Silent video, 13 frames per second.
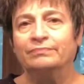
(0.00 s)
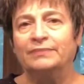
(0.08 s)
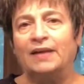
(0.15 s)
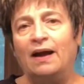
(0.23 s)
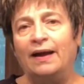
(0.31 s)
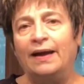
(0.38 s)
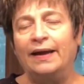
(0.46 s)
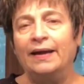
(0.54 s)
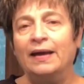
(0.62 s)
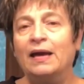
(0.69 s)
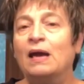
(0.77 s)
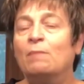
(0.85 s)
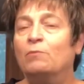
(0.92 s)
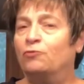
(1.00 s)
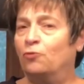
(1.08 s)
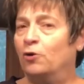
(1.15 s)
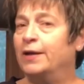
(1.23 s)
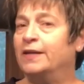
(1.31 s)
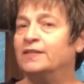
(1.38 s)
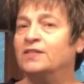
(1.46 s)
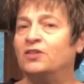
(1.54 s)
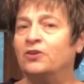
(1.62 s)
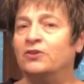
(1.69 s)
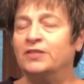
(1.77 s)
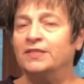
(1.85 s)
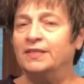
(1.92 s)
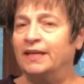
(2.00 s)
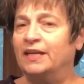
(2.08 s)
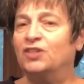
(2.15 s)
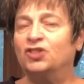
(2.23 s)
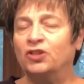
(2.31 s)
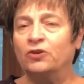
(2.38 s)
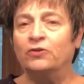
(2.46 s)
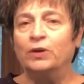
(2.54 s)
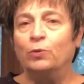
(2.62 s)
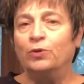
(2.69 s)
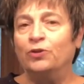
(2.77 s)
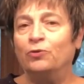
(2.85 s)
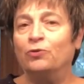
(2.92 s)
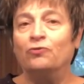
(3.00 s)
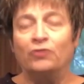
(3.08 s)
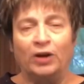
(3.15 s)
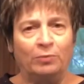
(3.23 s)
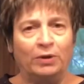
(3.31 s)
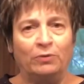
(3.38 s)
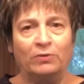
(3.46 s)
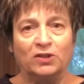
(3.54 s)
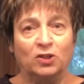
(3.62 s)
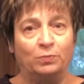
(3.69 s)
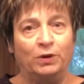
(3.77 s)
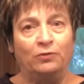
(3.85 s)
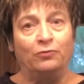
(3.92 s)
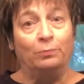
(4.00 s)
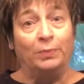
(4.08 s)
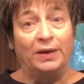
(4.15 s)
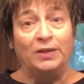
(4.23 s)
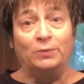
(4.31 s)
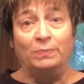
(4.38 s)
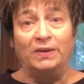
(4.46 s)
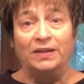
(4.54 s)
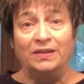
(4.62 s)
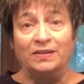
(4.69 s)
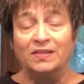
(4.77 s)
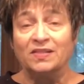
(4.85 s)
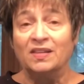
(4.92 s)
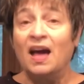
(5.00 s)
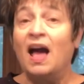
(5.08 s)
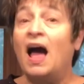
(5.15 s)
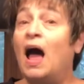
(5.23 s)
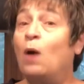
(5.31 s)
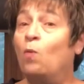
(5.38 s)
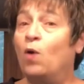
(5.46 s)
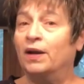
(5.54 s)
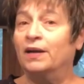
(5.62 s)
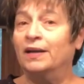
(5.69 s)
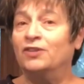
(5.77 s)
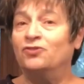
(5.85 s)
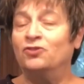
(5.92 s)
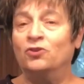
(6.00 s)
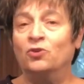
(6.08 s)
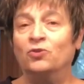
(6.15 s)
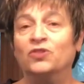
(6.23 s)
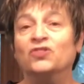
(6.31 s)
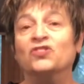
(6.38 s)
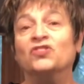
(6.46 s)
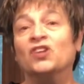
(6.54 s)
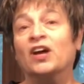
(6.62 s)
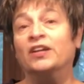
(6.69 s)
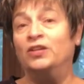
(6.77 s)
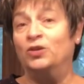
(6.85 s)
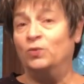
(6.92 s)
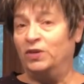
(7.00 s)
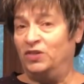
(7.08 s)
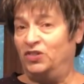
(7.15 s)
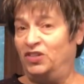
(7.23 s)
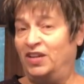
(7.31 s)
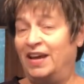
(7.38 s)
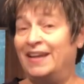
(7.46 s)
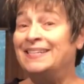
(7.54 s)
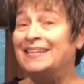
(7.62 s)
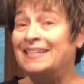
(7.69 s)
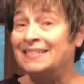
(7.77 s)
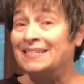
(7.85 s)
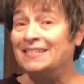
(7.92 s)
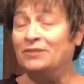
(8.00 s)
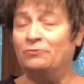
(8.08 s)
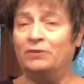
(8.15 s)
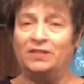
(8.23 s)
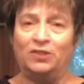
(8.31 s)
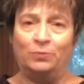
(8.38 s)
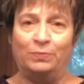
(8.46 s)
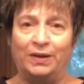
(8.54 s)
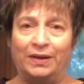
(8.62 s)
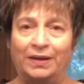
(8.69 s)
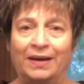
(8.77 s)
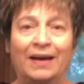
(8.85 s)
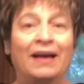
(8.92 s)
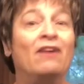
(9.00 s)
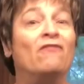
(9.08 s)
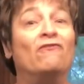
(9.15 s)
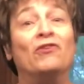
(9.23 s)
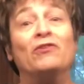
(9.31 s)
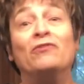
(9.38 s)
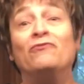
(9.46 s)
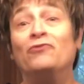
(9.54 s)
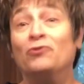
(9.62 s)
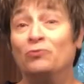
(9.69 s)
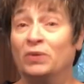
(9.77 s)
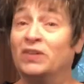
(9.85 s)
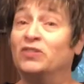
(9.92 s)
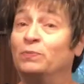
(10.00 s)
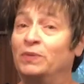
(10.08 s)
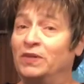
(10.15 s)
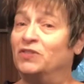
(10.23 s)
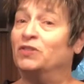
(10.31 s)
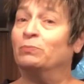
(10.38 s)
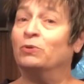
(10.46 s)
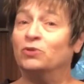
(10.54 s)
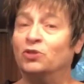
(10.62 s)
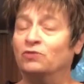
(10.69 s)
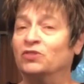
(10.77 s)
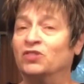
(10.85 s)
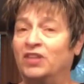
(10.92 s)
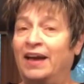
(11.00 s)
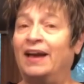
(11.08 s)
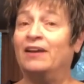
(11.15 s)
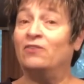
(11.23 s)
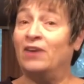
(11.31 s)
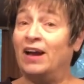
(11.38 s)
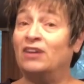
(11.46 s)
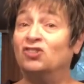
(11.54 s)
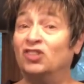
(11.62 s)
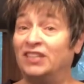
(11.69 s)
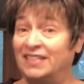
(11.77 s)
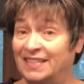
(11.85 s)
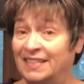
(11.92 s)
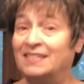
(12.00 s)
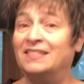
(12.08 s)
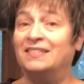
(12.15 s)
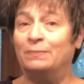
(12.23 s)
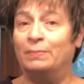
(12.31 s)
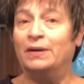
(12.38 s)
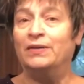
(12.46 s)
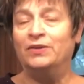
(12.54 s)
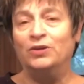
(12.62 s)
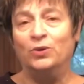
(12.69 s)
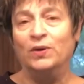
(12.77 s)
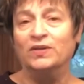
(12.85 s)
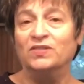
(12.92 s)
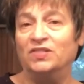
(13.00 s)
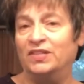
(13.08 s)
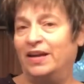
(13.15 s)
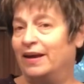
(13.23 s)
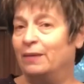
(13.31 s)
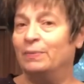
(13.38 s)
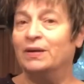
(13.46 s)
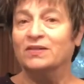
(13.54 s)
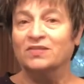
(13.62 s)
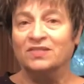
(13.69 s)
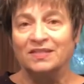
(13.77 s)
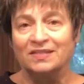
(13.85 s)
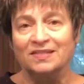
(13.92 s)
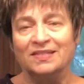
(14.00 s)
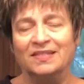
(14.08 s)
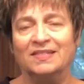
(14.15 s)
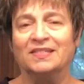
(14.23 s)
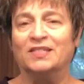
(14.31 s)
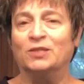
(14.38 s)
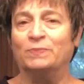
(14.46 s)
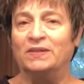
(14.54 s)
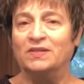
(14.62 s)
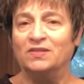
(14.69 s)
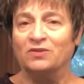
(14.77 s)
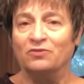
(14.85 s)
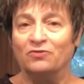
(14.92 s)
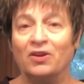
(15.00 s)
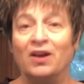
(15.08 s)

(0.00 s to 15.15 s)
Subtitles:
Hi. Before I get started today sharing with you the family recipe for baked beans, I want to let you know this is not a USDA tested recipe. Very few recipes that most of us can are actually tested by the USDA because testing is expensive.